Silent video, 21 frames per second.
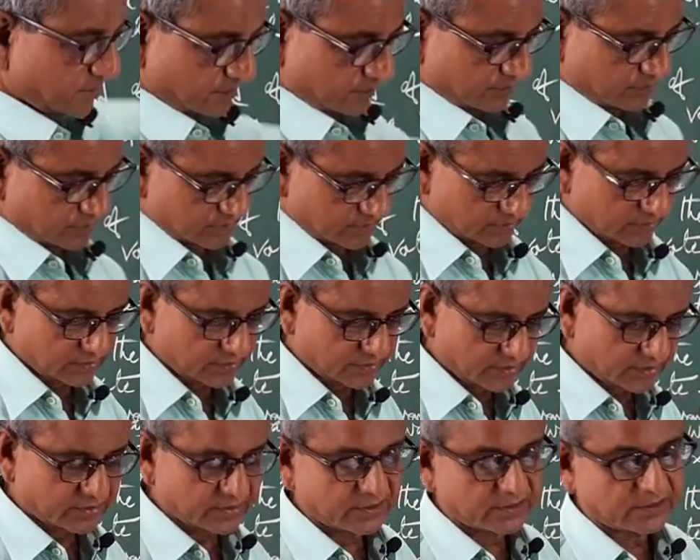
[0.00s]
Revolution?
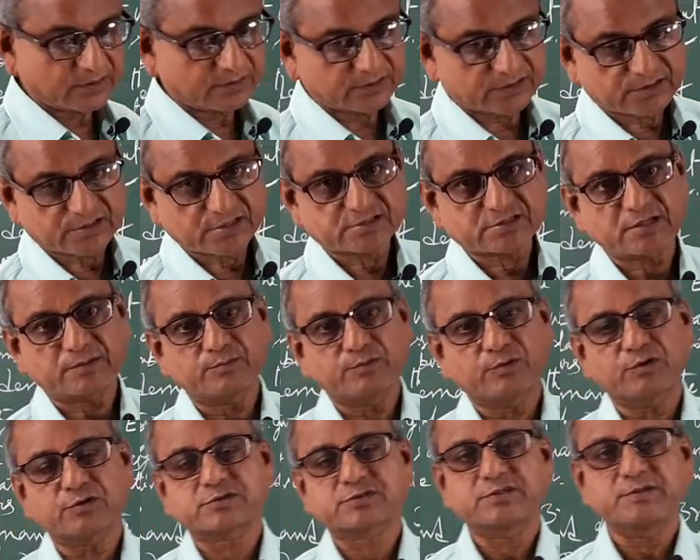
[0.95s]
This is the
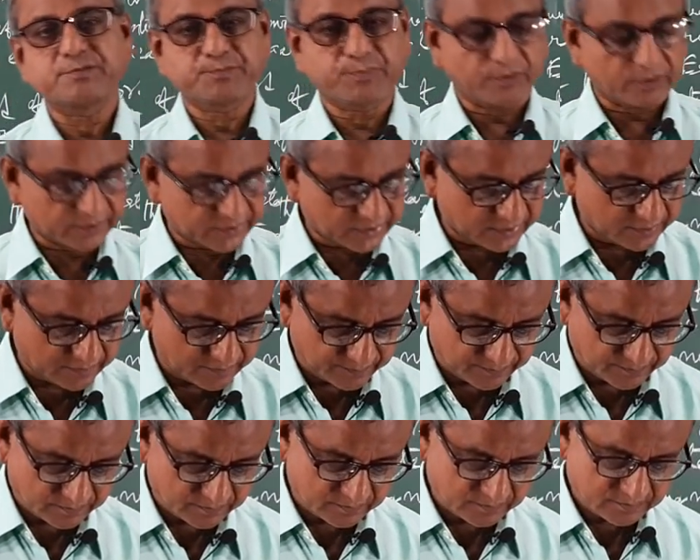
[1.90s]
most important
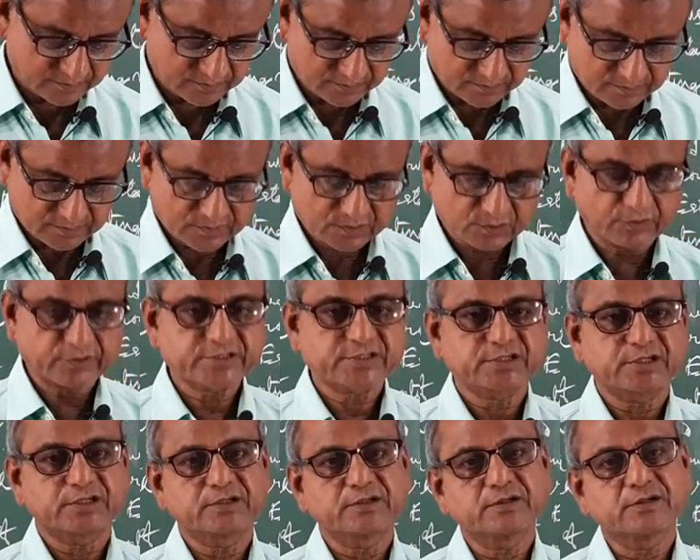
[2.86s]

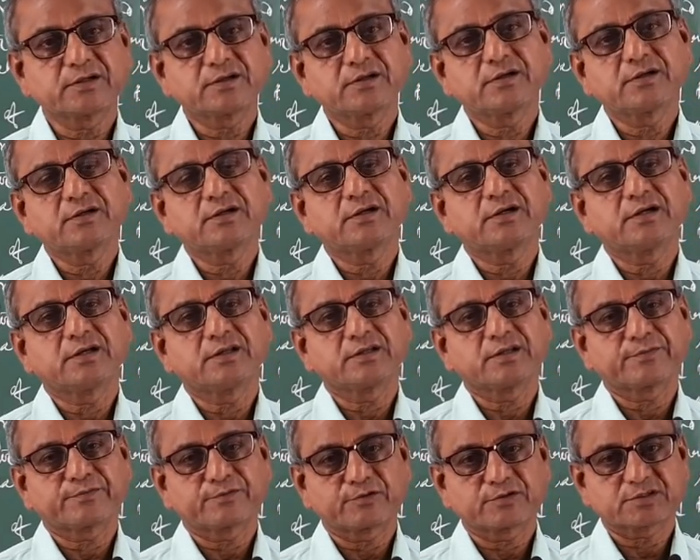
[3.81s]
question in
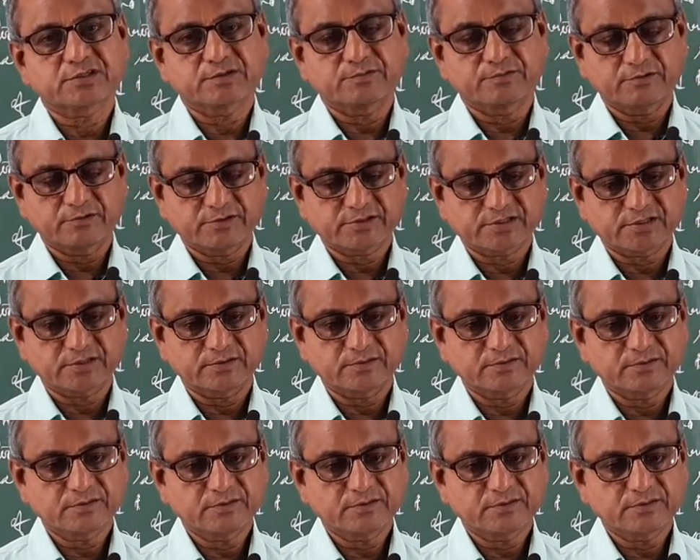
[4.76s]
the French Revolution.